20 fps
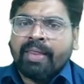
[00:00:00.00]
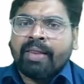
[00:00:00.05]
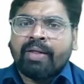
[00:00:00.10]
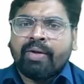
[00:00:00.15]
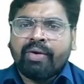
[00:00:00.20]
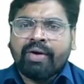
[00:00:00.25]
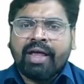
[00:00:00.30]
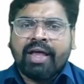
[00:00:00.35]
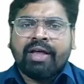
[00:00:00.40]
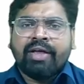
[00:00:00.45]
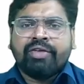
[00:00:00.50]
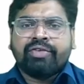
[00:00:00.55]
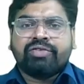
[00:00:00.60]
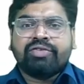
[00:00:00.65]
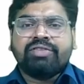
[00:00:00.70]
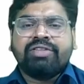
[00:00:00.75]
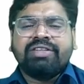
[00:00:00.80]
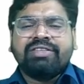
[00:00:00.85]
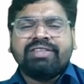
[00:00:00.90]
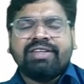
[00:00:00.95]
Okay, so
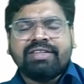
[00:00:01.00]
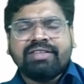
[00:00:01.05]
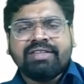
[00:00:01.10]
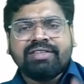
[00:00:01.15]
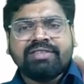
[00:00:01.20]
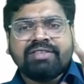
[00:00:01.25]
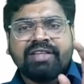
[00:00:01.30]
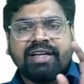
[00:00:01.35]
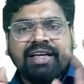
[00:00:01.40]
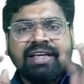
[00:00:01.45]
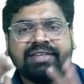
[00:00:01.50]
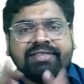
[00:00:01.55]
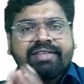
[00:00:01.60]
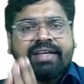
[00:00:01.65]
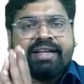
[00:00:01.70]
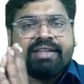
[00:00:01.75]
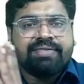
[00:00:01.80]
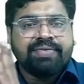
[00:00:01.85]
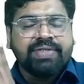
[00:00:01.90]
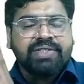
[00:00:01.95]
these are the 3
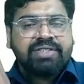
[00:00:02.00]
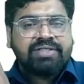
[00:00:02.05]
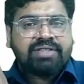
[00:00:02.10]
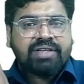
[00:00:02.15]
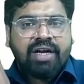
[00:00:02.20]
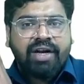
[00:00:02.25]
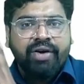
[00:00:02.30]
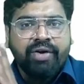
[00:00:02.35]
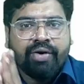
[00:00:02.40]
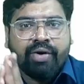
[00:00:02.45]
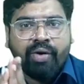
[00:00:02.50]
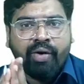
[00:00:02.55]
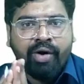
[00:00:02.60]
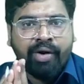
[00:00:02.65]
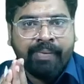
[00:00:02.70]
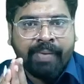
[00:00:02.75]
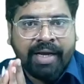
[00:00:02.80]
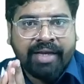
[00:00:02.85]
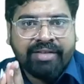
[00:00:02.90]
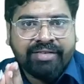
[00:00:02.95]
cells which is controlled
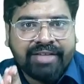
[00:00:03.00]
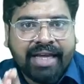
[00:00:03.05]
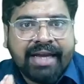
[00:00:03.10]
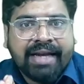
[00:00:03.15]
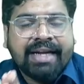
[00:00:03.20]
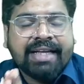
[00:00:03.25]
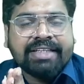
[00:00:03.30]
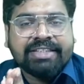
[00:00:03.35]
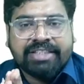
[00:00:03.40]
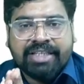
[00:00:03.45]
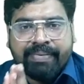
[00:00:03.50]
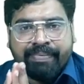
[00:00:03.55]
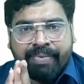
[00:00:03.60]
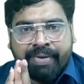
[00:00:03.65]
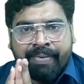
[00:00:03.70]
by cyclic GMP.